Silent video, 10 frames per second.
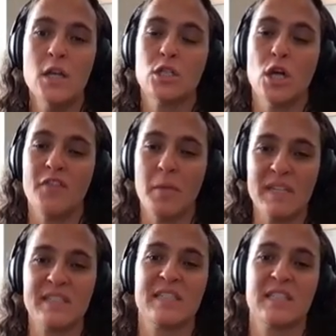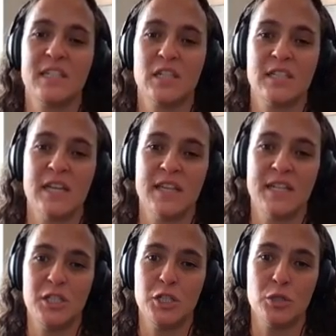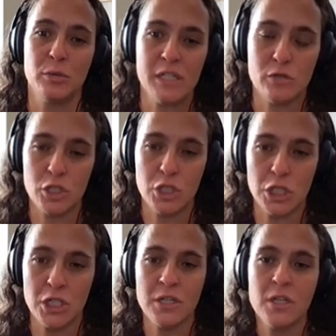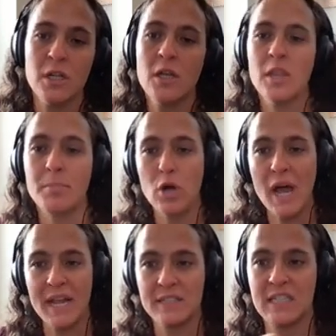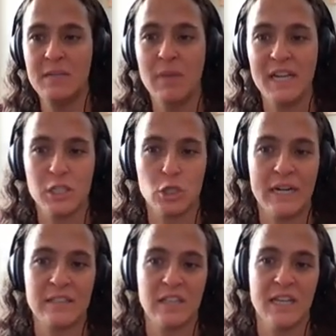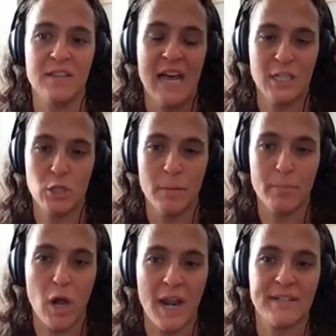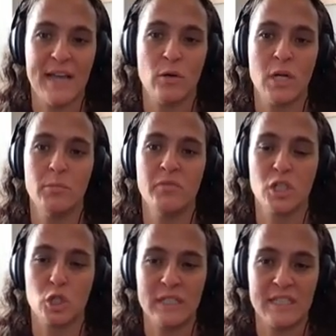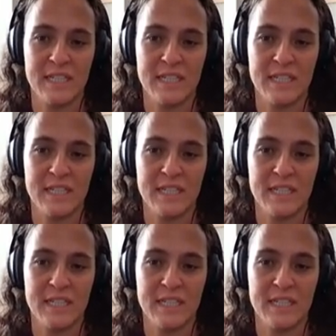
So if the business leader says, I need you to reduce churn, the product team might translate that to a product outcome of increasing